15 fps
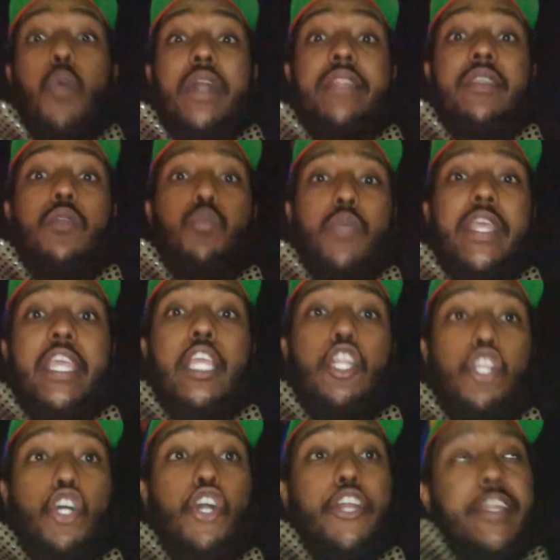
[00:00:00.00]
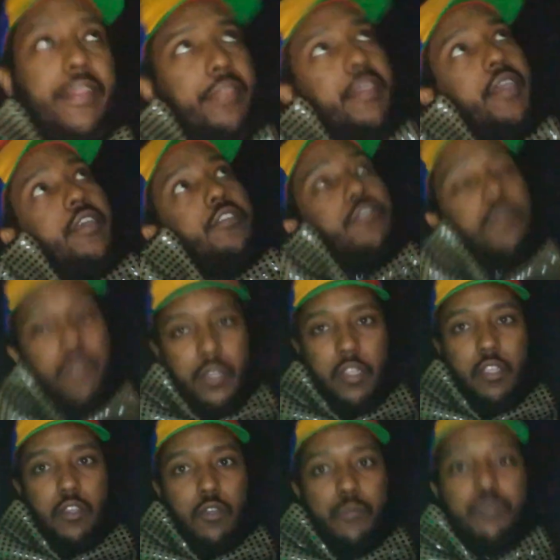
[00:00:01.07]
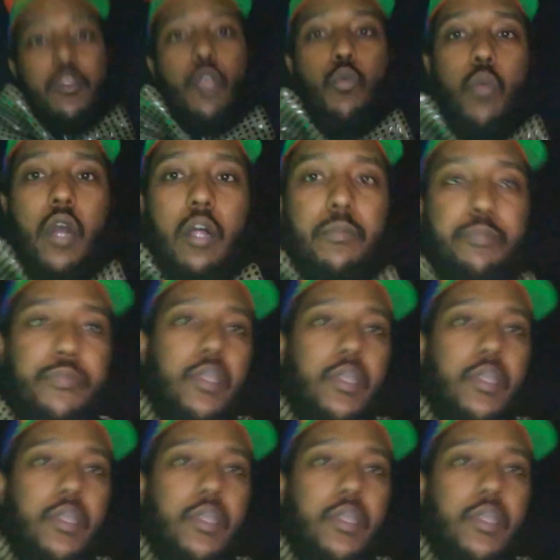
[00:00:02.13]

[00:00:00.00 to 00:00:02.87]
what did we learn in this video? Well,